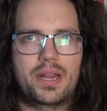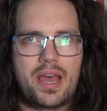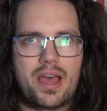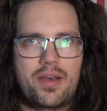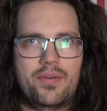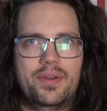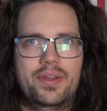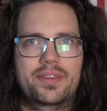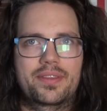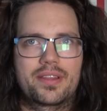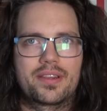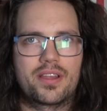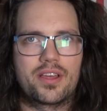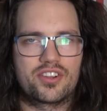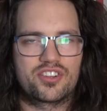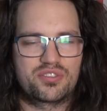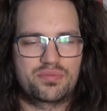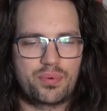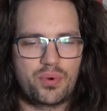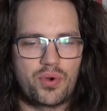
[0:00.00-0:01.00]
now in the
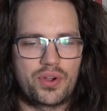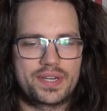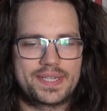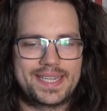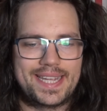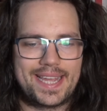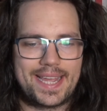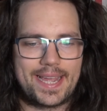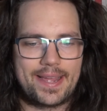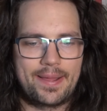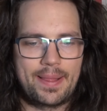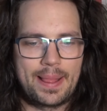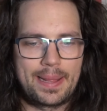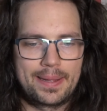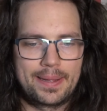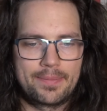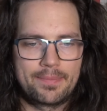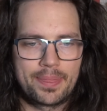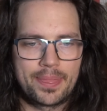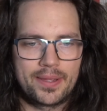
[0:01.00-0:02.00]
last point here.
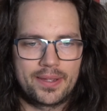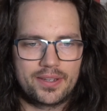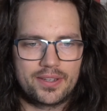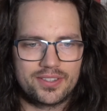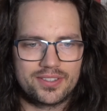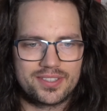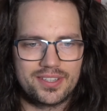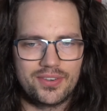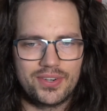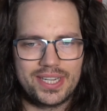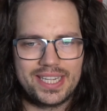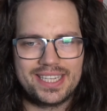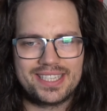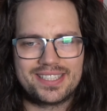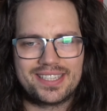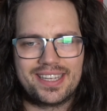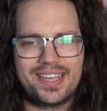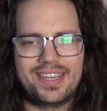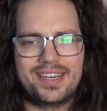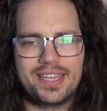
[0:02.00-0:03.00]
Because there
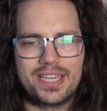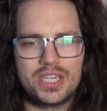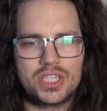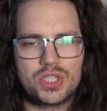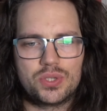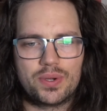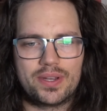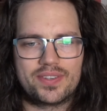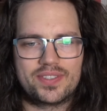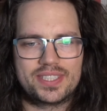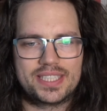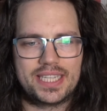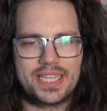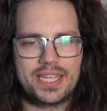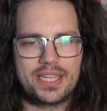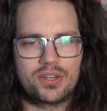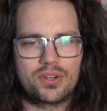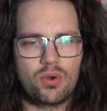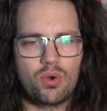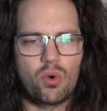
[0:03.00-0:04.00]
is an issue I've
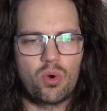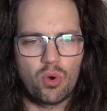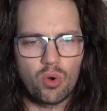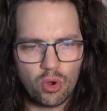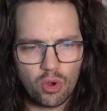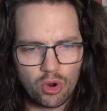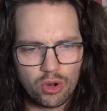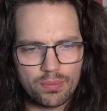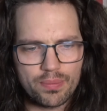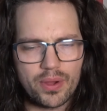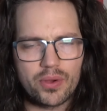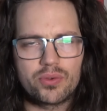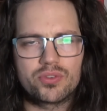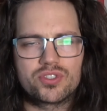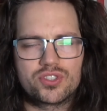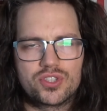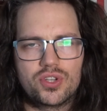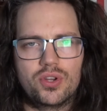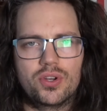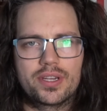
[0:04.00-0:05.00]
seen almost
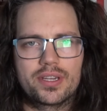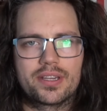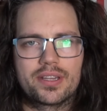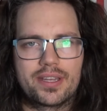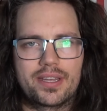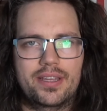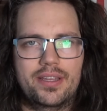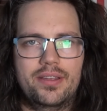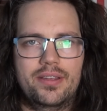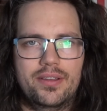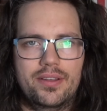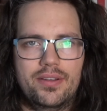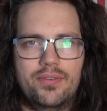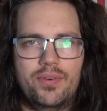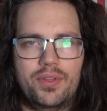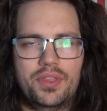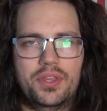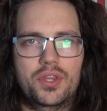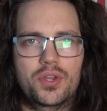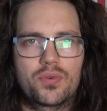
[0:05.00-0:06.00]
solidly
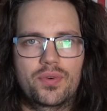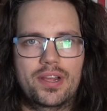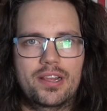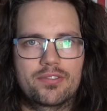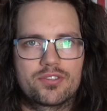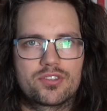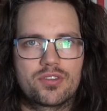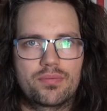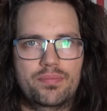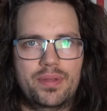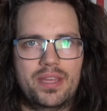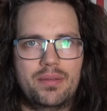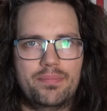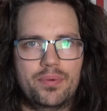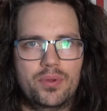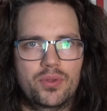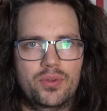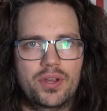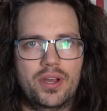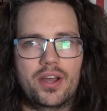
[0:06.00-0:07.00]
within the realms of
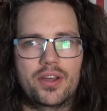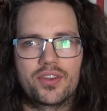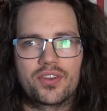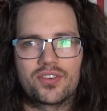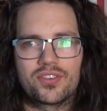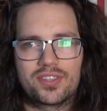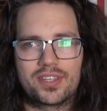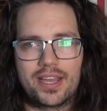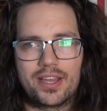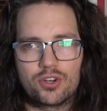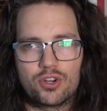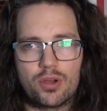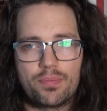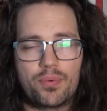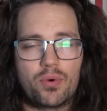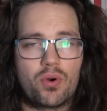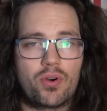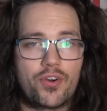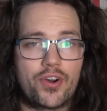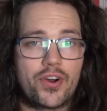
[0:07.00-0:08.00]
people who either stand up
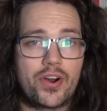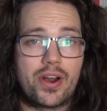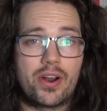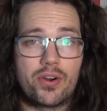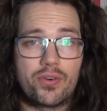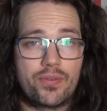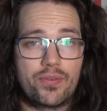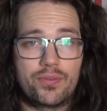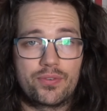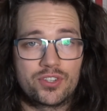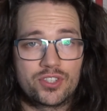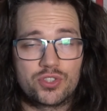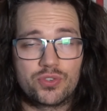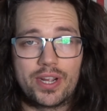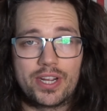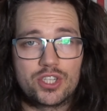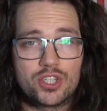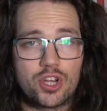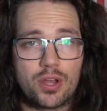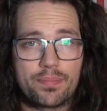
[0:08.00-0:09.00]
or are
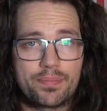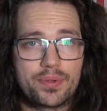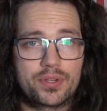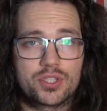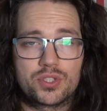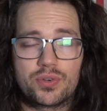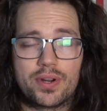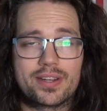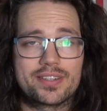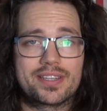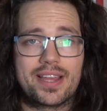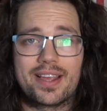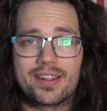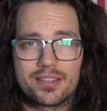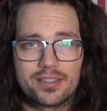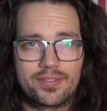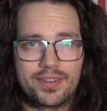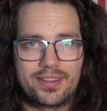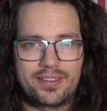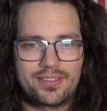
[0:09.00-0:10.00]
straight up trans
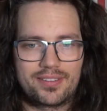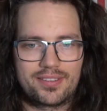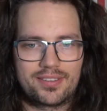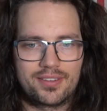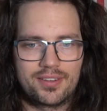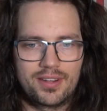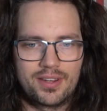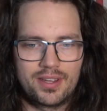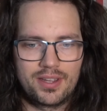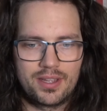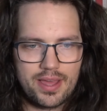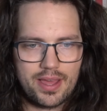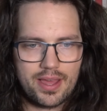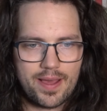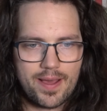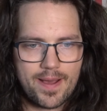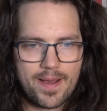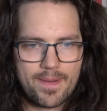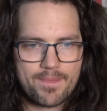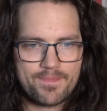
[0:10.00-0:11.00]
activists.
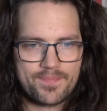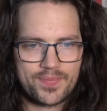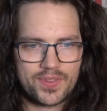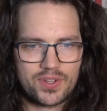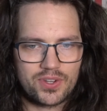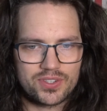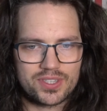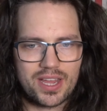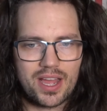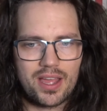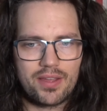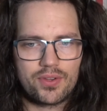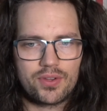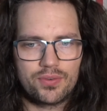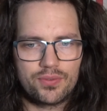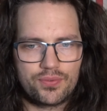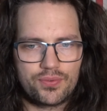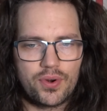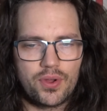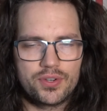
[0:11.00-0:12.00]
Because I've
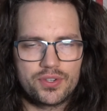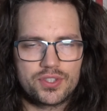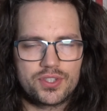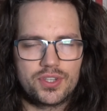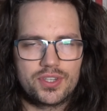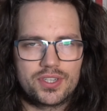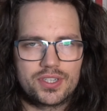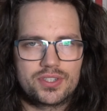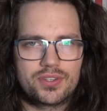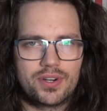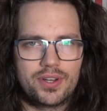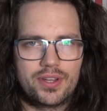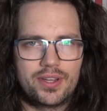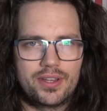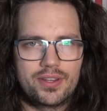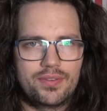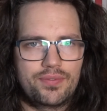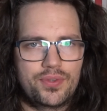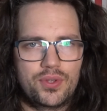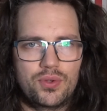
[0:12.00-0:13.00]
confronted
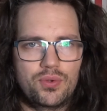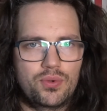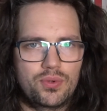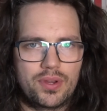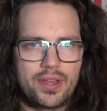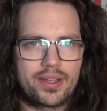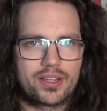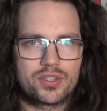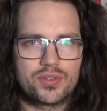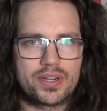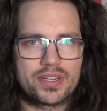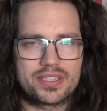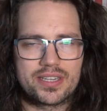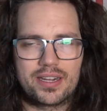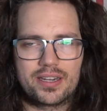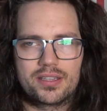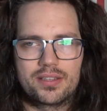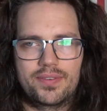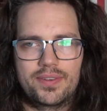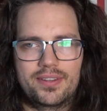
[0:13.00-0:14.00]
a few, like, trans
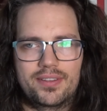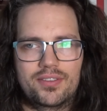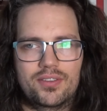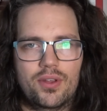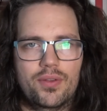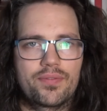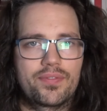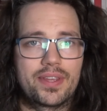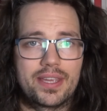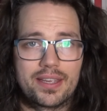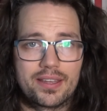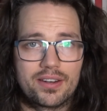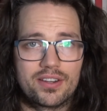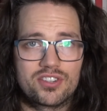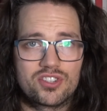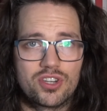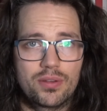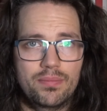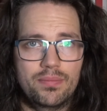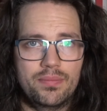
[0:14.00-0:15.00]
activists on
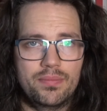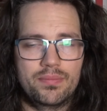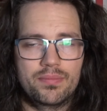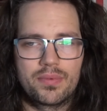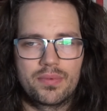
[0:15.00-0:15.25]
veganism.